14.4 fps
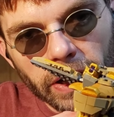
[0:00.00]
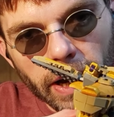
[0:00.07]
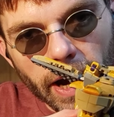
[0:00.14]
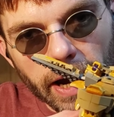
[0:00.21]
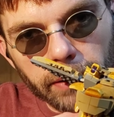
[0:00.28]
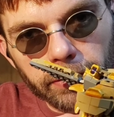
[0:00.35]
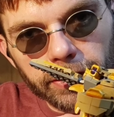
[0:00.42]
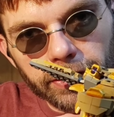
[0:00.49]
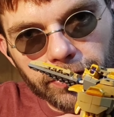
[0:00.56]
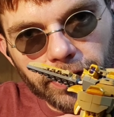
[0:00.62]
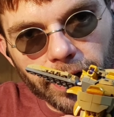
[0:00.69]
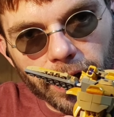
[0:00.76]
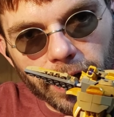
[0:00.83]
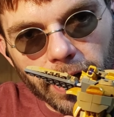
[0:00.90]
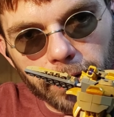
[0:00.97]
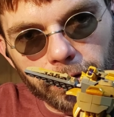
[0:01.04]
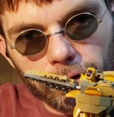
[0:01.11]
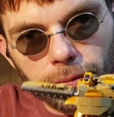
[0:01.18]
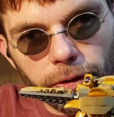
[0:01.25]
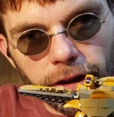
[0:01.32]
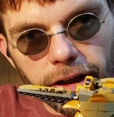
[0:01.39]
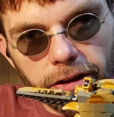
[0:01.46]
I was
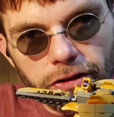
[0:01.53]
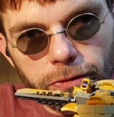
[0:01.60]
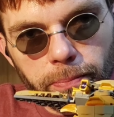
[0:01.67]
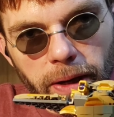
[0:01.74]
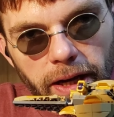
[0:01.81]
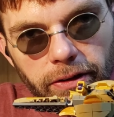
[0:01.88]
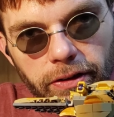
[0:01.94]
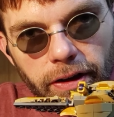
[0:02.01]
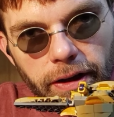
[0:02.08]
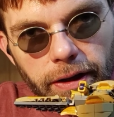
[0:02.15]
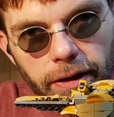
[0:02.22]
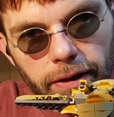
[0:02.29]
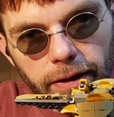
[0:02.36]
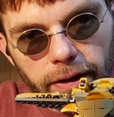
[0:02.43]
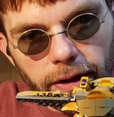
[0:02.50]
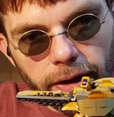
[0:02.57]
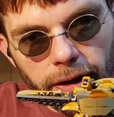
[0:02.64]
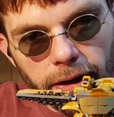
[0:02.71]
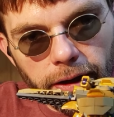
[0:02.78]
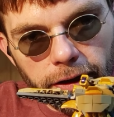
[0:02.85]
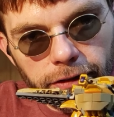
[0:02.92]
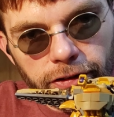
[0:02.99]
really expecting
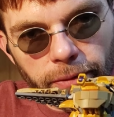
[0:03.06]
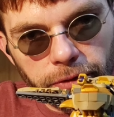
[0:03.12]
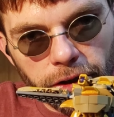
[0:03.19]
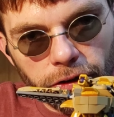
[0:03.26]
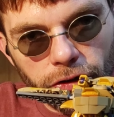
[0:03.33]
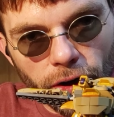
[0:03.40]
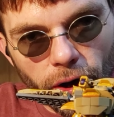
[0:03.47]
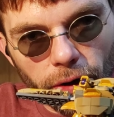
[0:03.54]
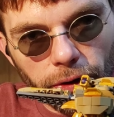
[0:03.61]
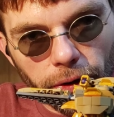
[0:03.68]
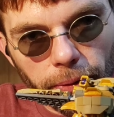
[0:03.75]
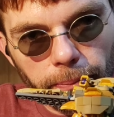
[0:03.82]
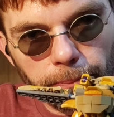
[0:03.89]
something taller.